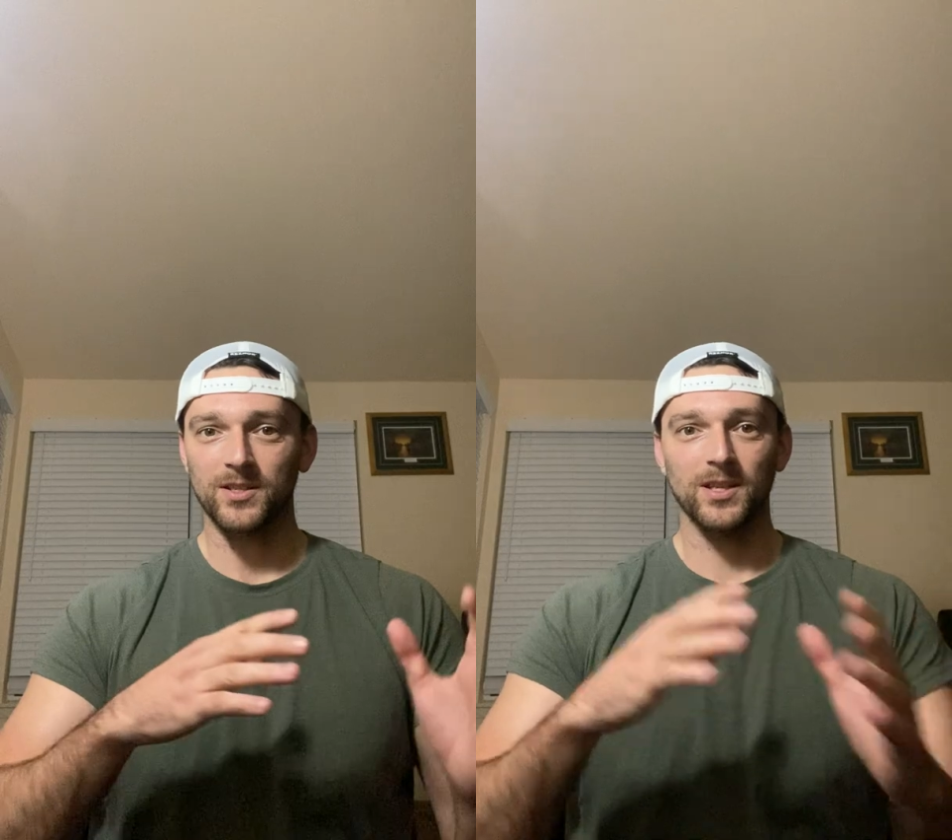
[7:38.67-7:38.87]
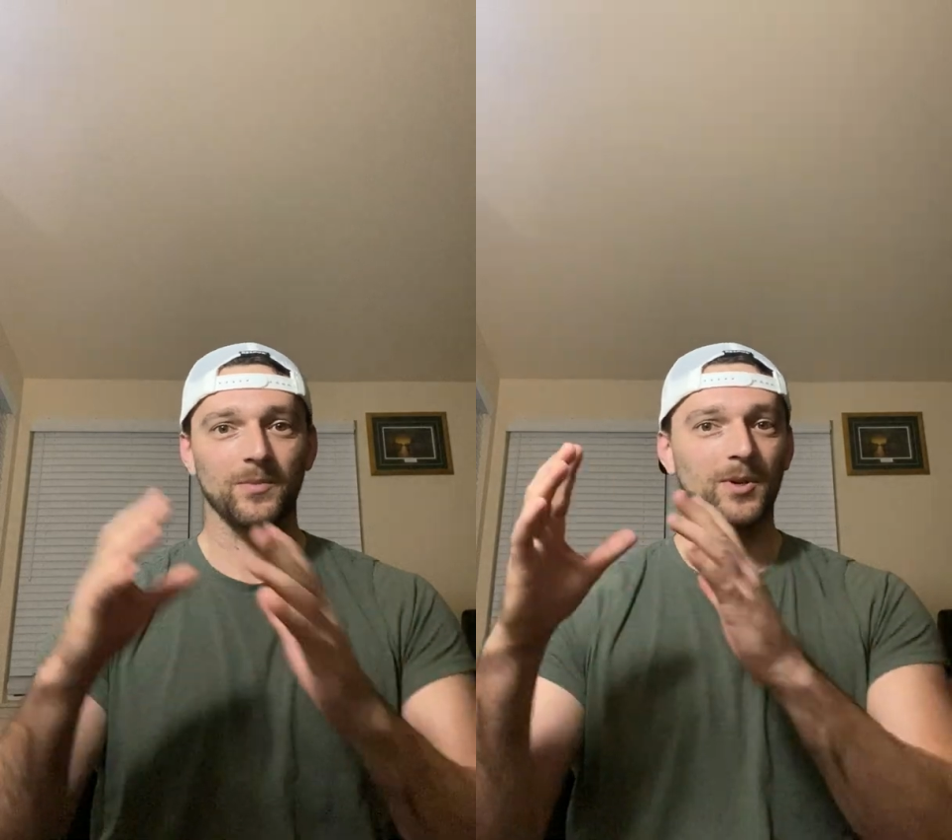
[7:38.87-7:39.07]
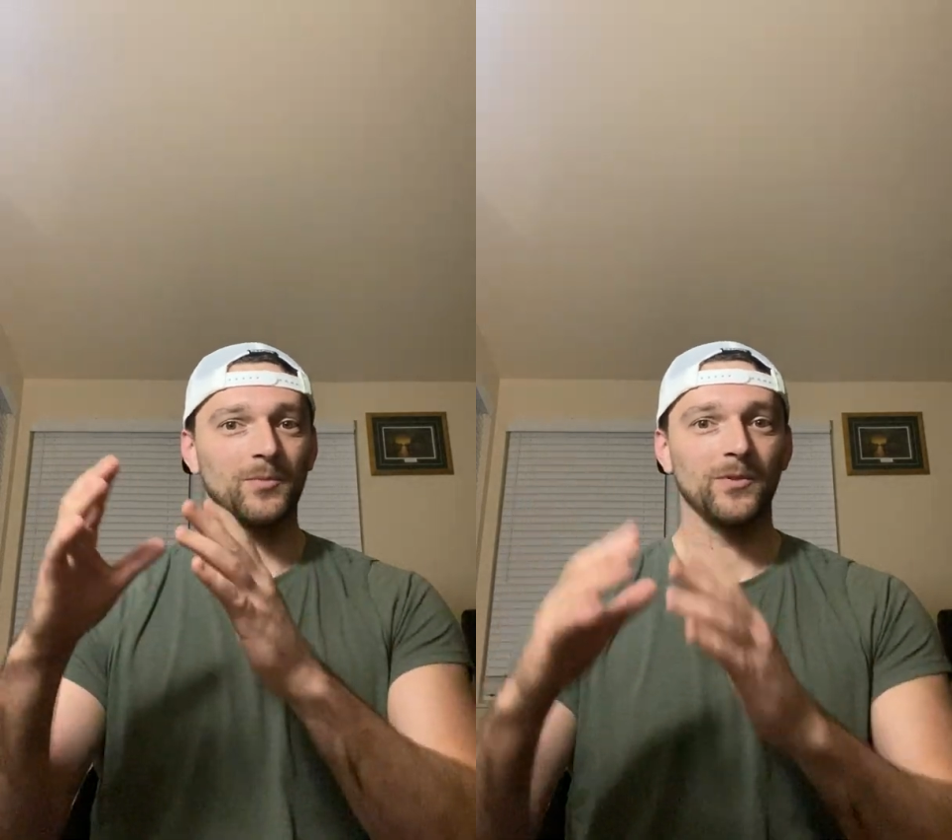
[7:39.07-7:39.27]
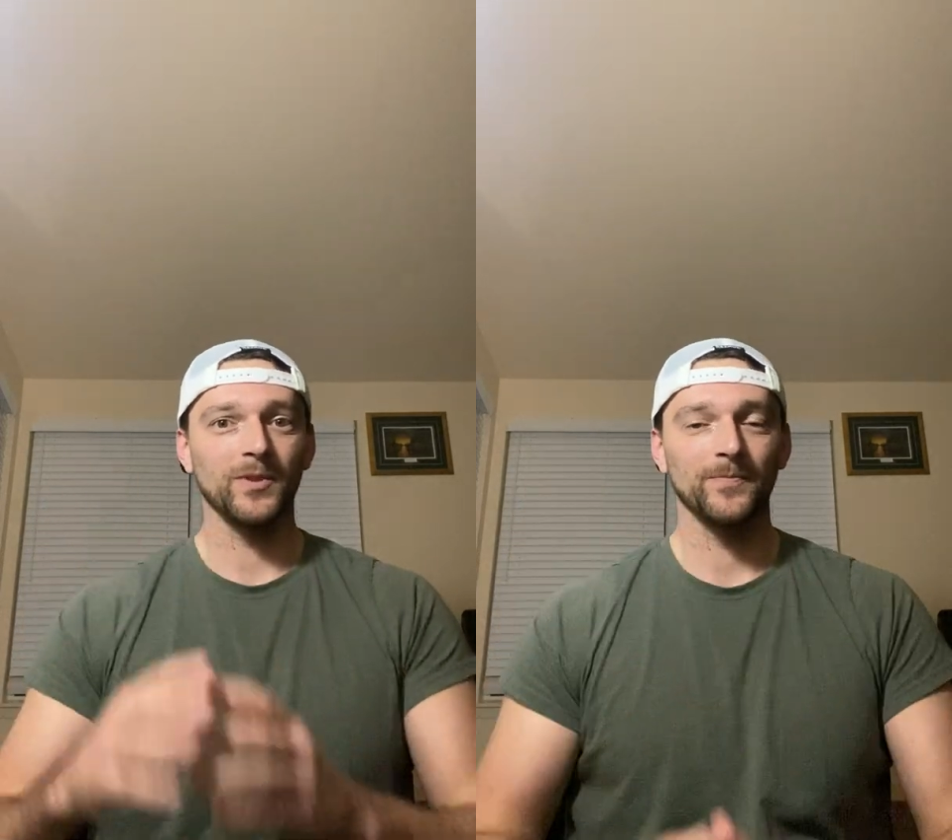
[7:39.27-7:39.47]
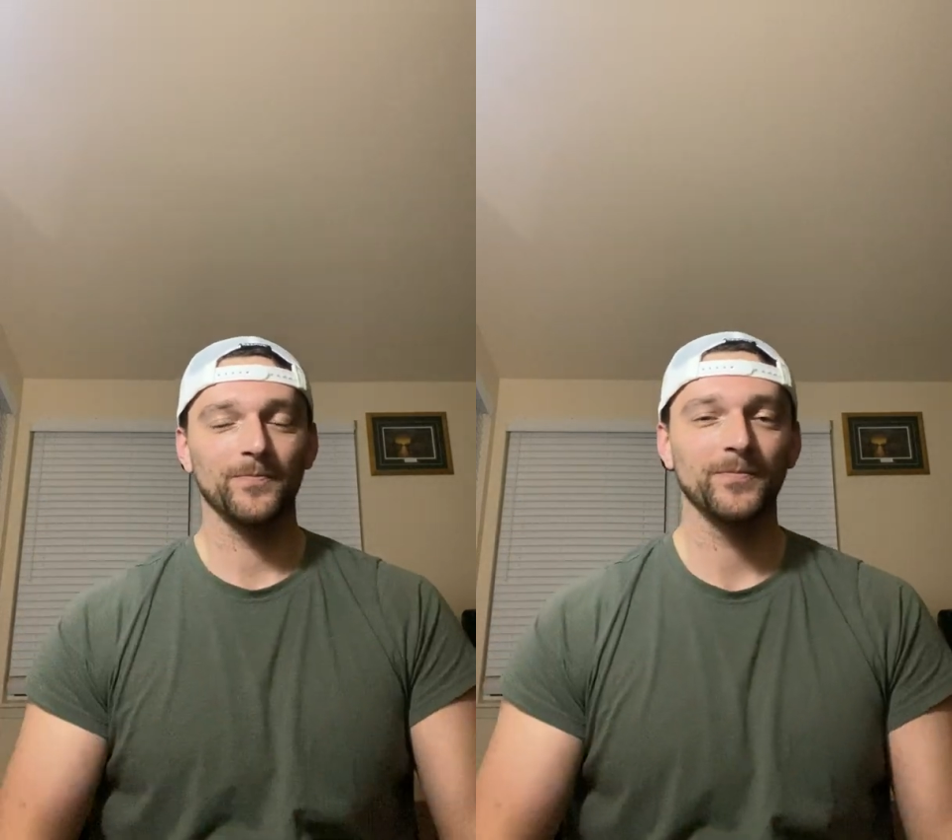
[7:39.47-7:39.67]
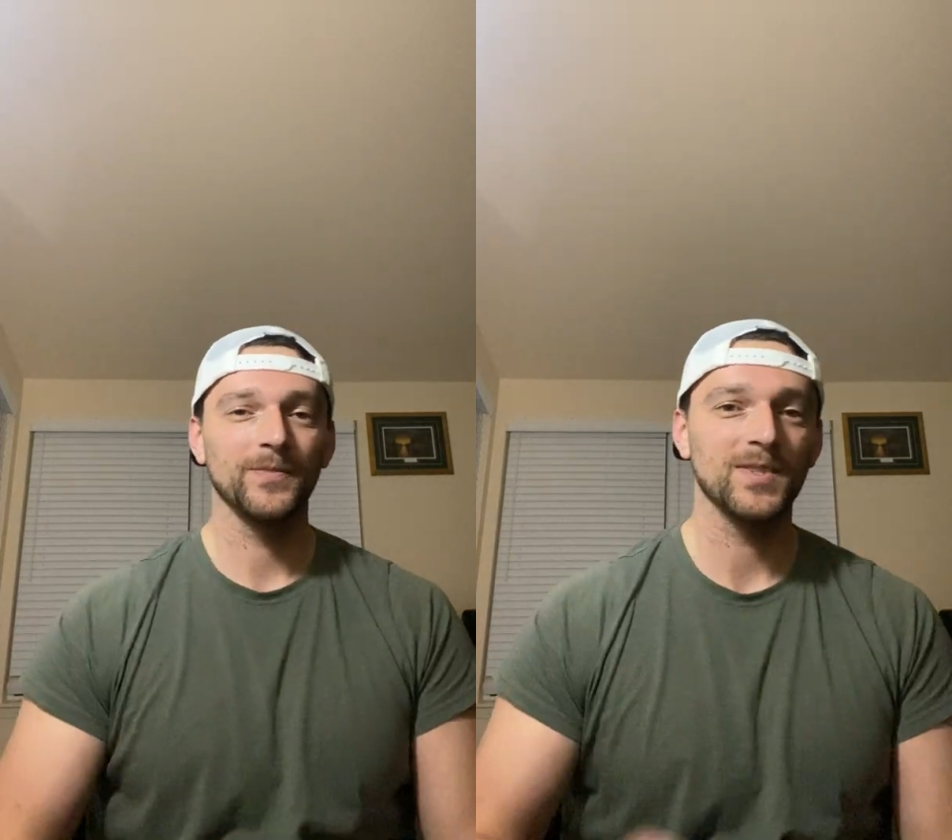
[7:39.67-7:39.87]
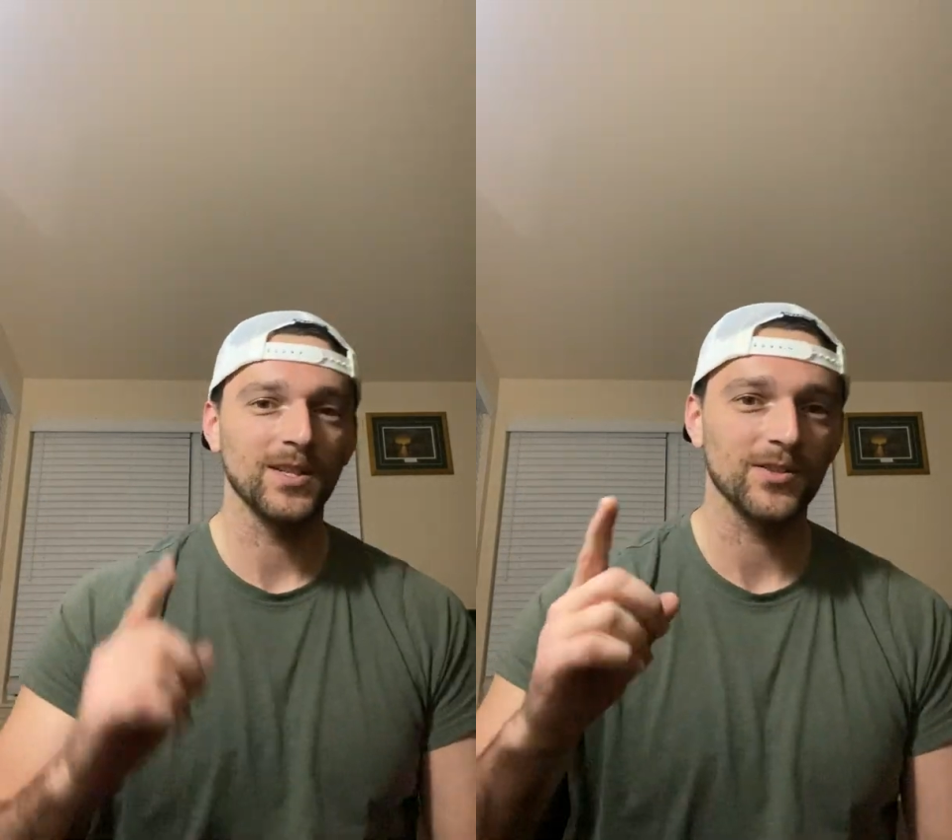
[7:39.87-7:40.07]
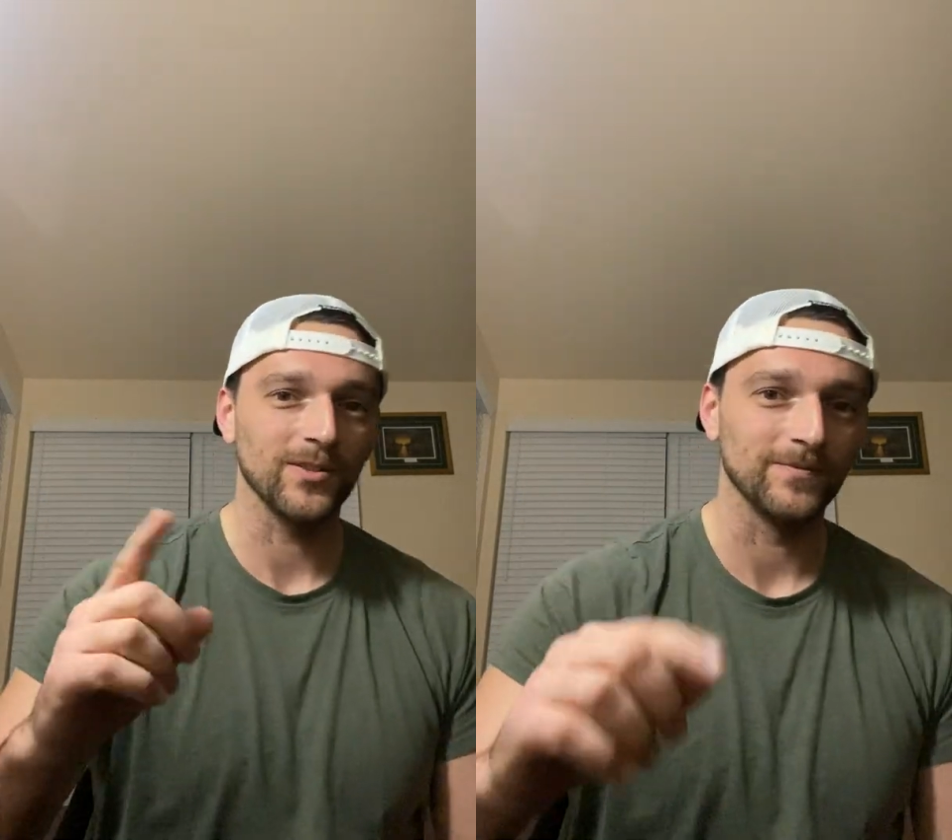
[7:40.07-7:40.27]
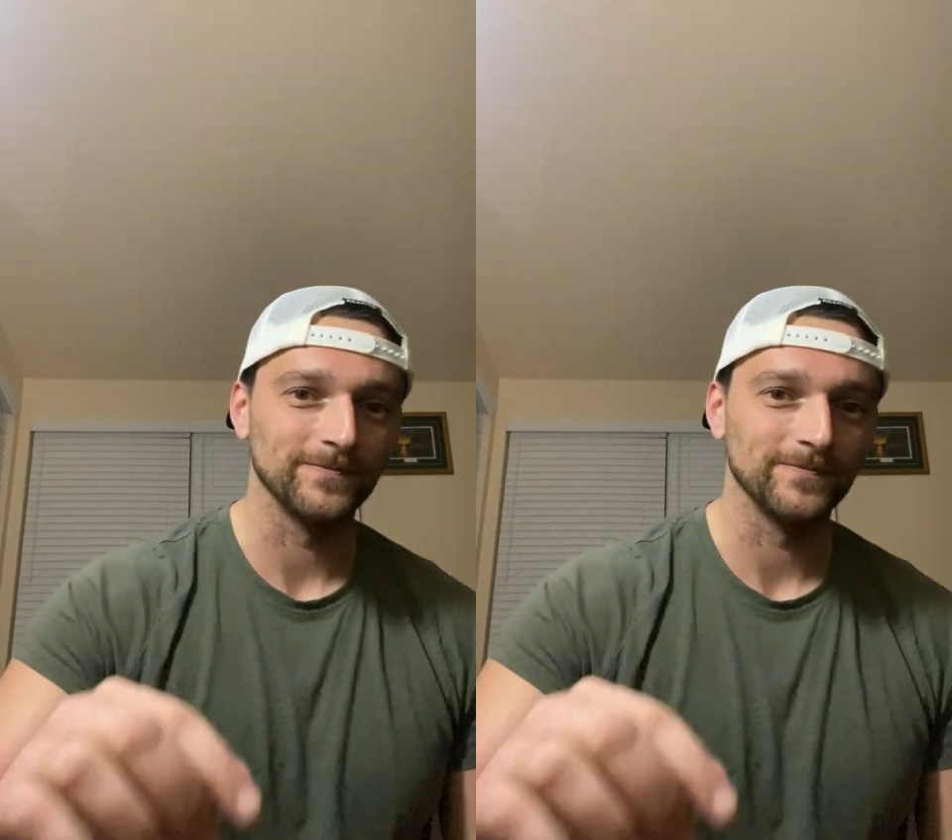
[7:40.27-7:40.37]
keep on moving. See you soon.